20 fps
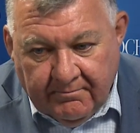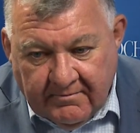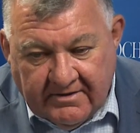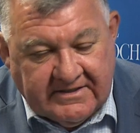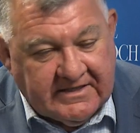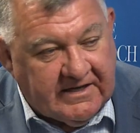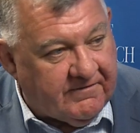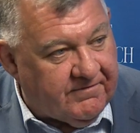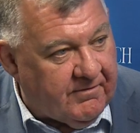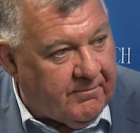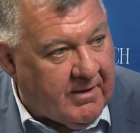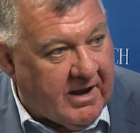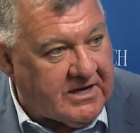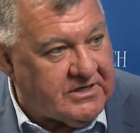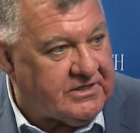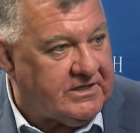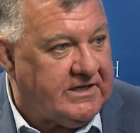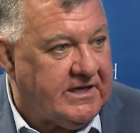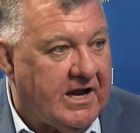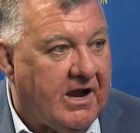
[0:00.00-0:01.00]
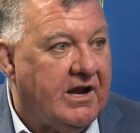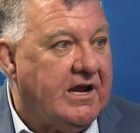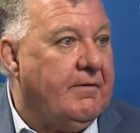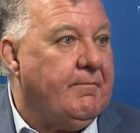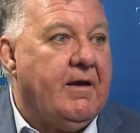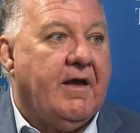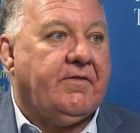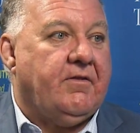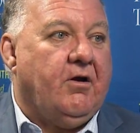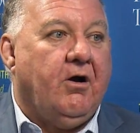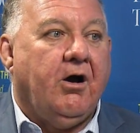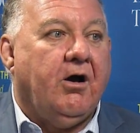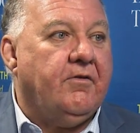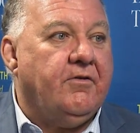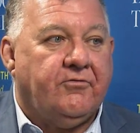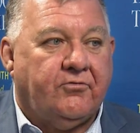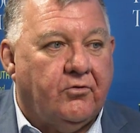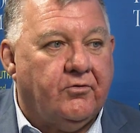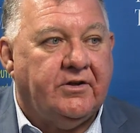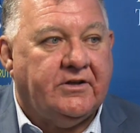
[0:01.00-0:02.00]
misinformation going about that,
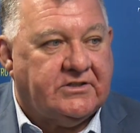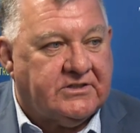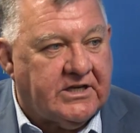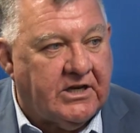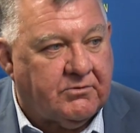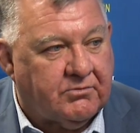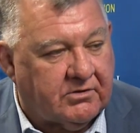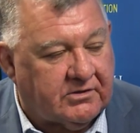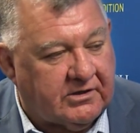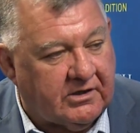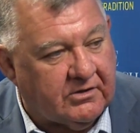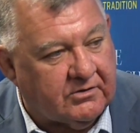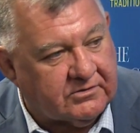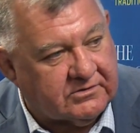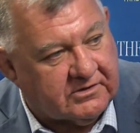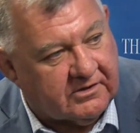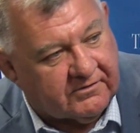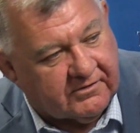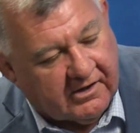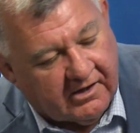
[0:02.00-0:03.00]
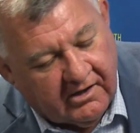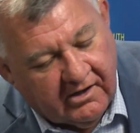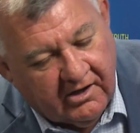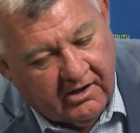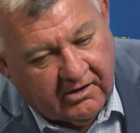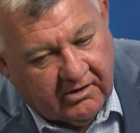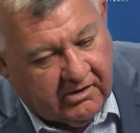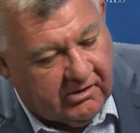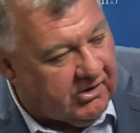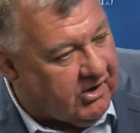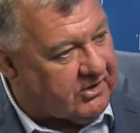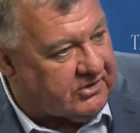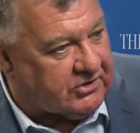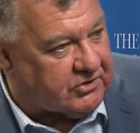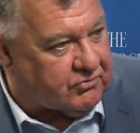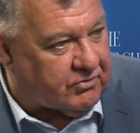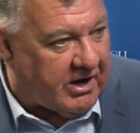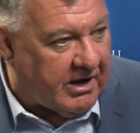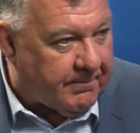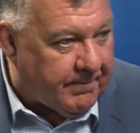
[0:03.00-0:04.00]
there's all these secret deals that the United
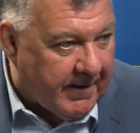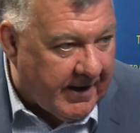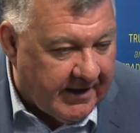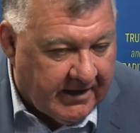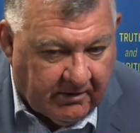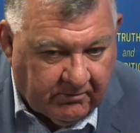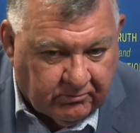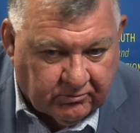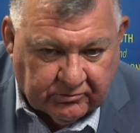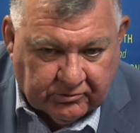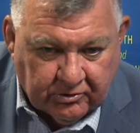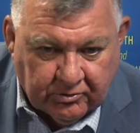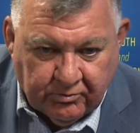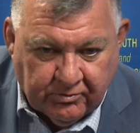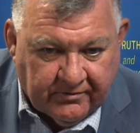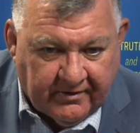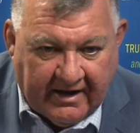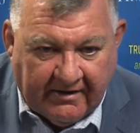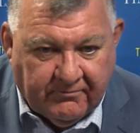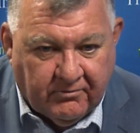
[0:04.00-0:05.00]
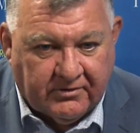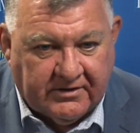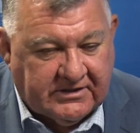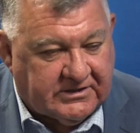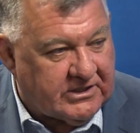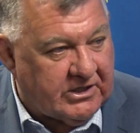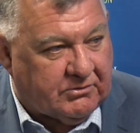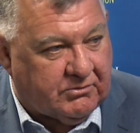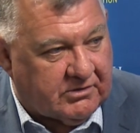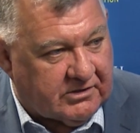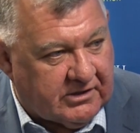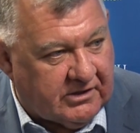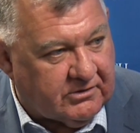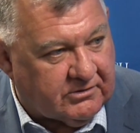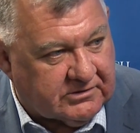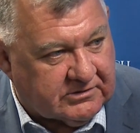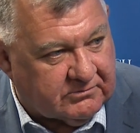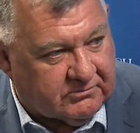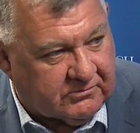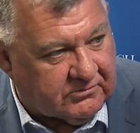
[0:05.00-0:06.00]
Australia Party will do, and they have all these secret
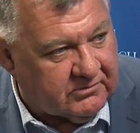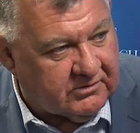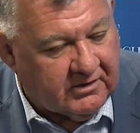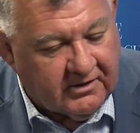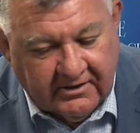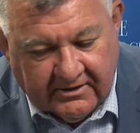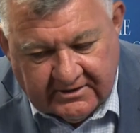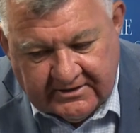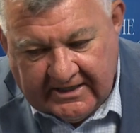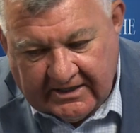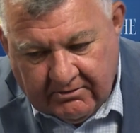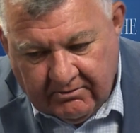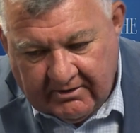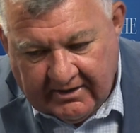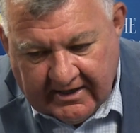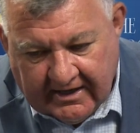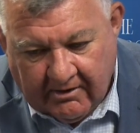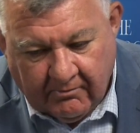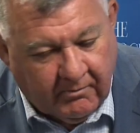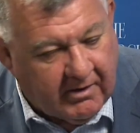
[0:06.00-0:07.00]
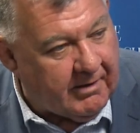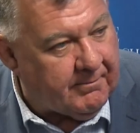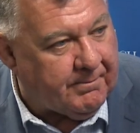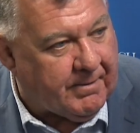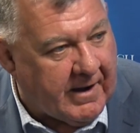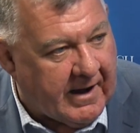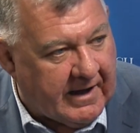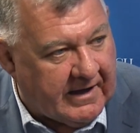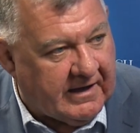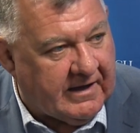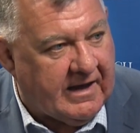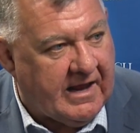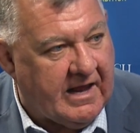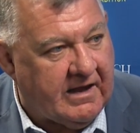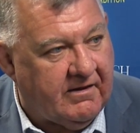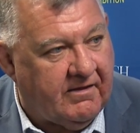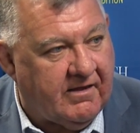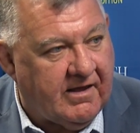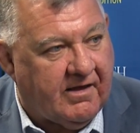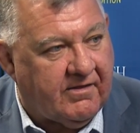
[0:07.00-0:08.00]
deals and will secretly get one party in
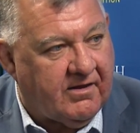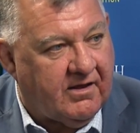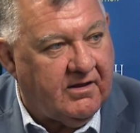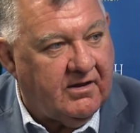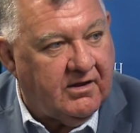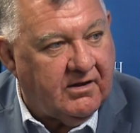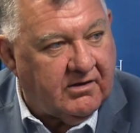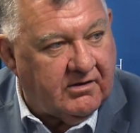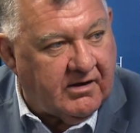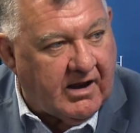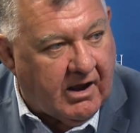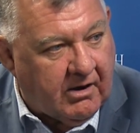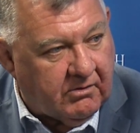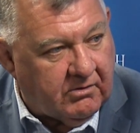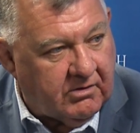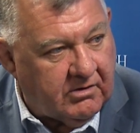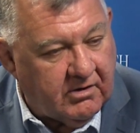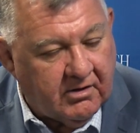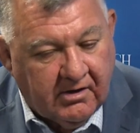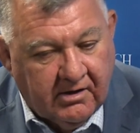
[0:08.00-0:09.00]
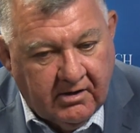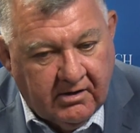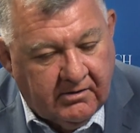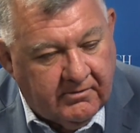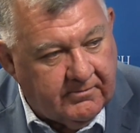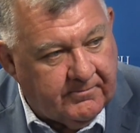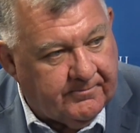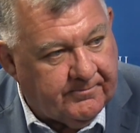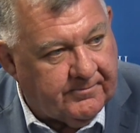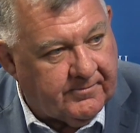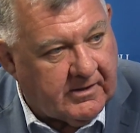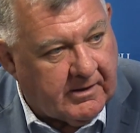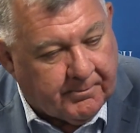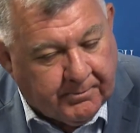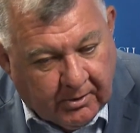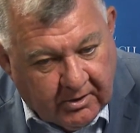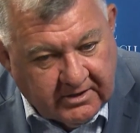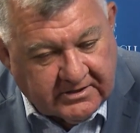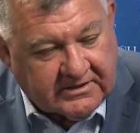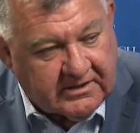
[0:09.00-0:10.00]
ahead of the other. No. The
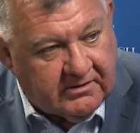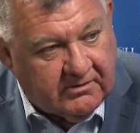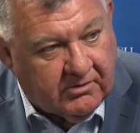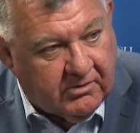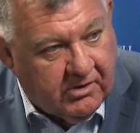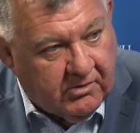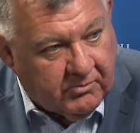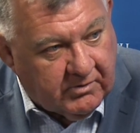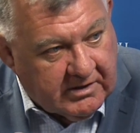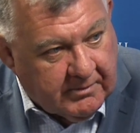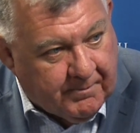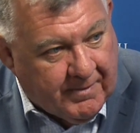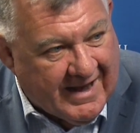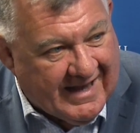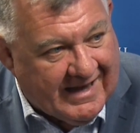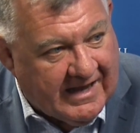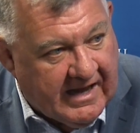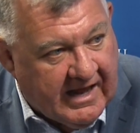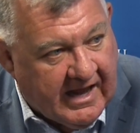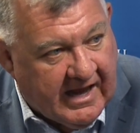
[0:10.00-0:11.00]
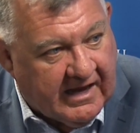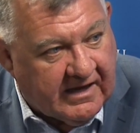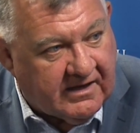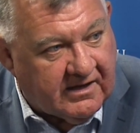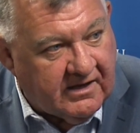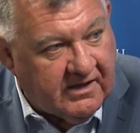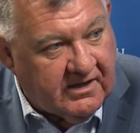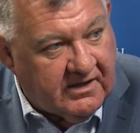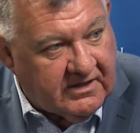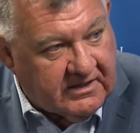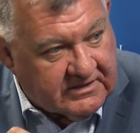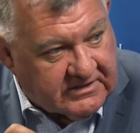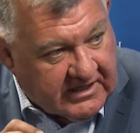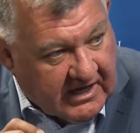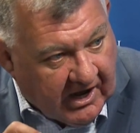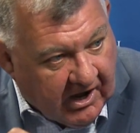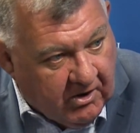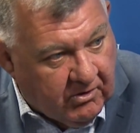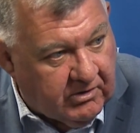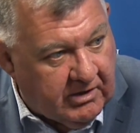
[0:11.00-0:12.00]
person with a pen in hand is
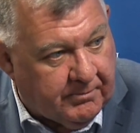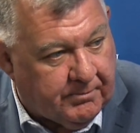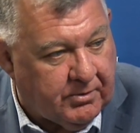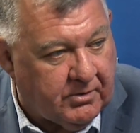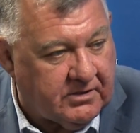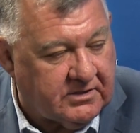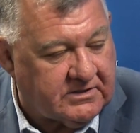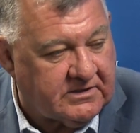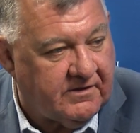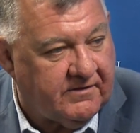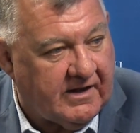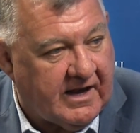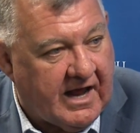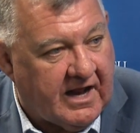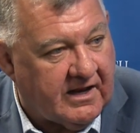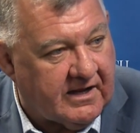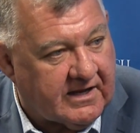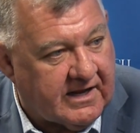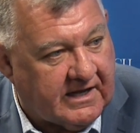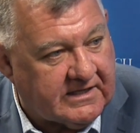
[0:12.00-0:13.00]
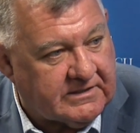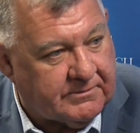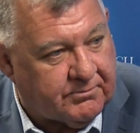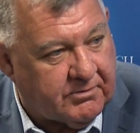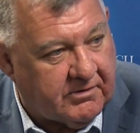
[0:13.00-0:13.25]
the only person that allocates a